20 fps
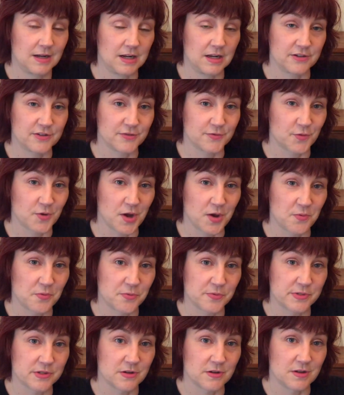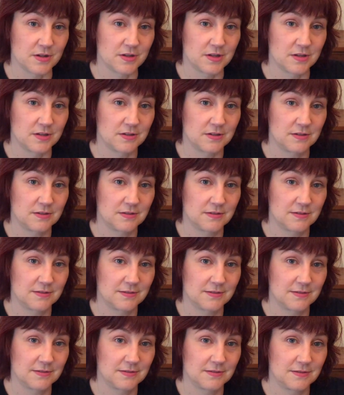just forgot what it was called.
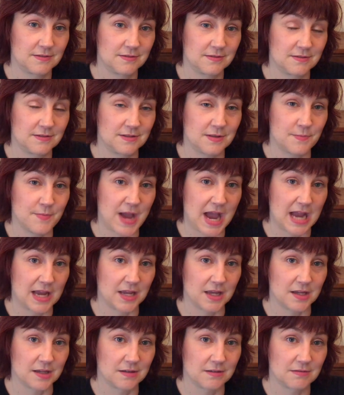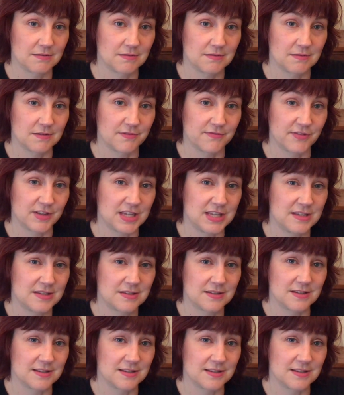The backing, the fleece.